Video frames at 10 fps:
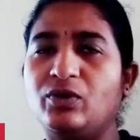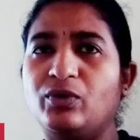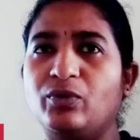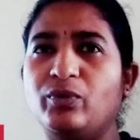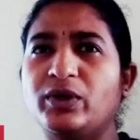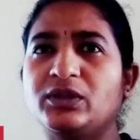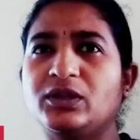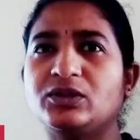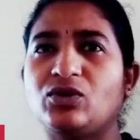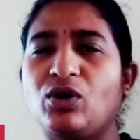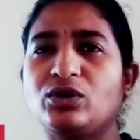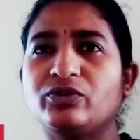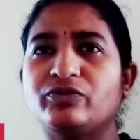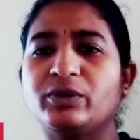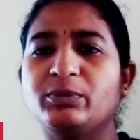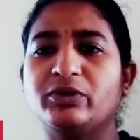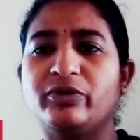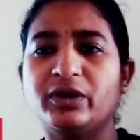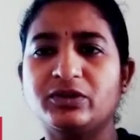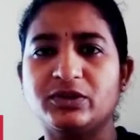when the thought of
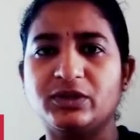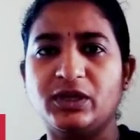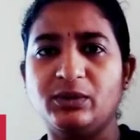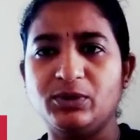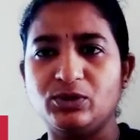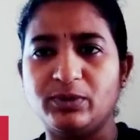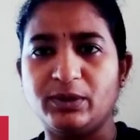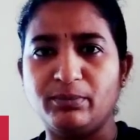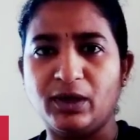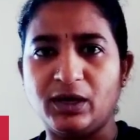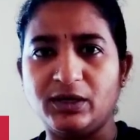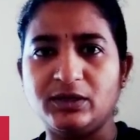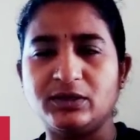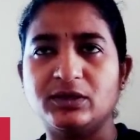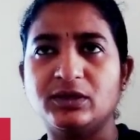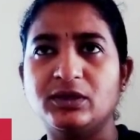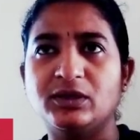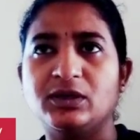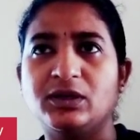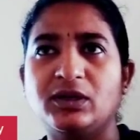immigration came into my mind,
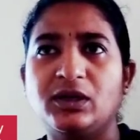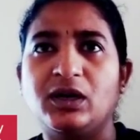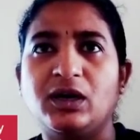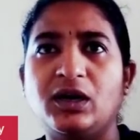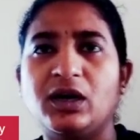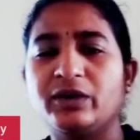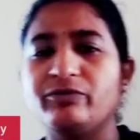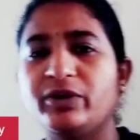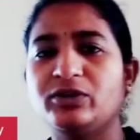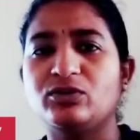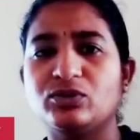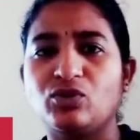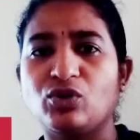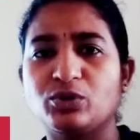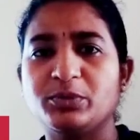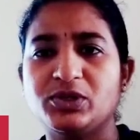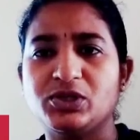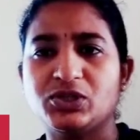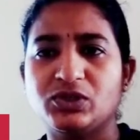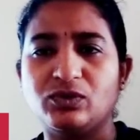I went through the
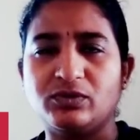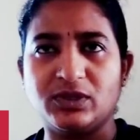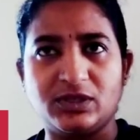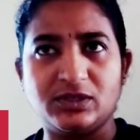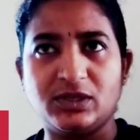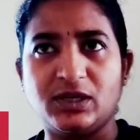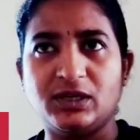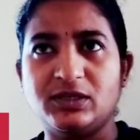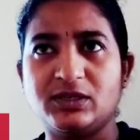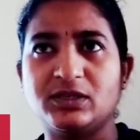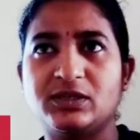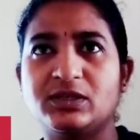documentation over the internet